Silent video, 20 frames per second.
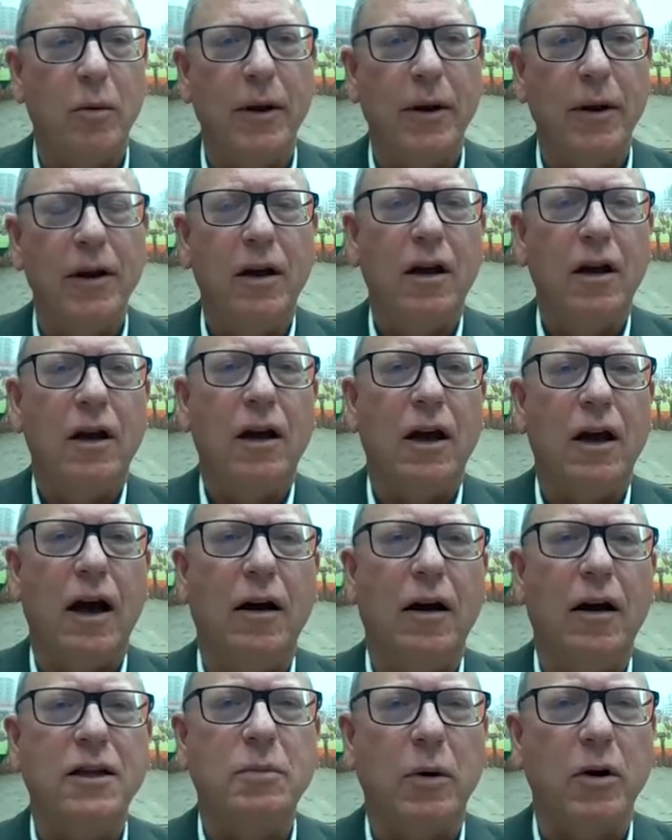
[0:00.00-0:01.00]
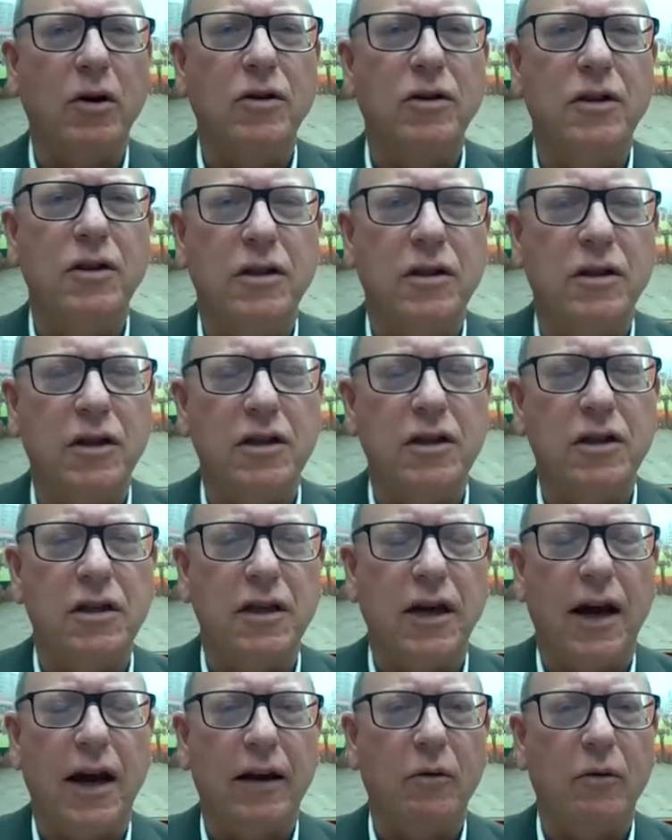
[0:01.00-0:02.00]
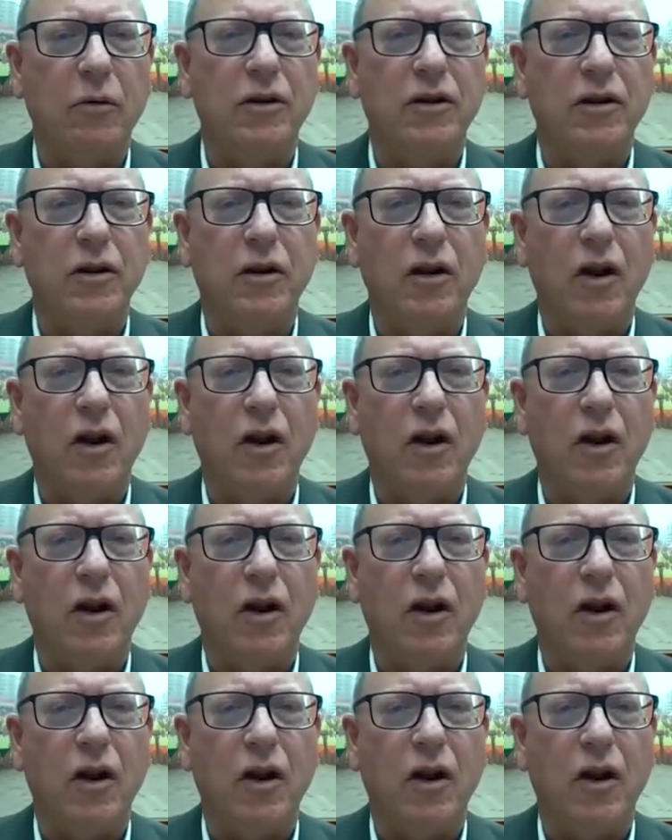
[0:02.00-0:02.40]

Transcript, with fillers: But uh, I suppose just starting with the